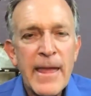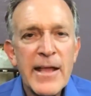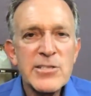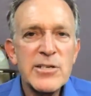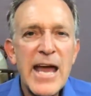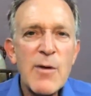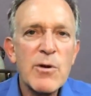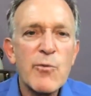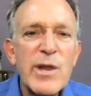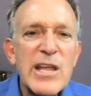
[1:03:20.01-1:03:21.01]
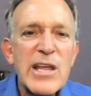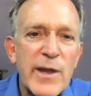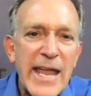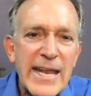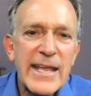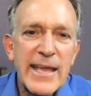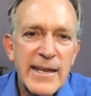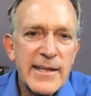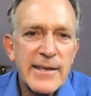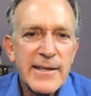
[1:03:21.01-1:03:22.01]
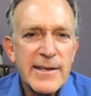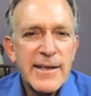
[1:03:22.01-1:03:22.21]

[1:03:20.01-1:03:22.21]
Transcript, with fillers: and so now we're recreating it. And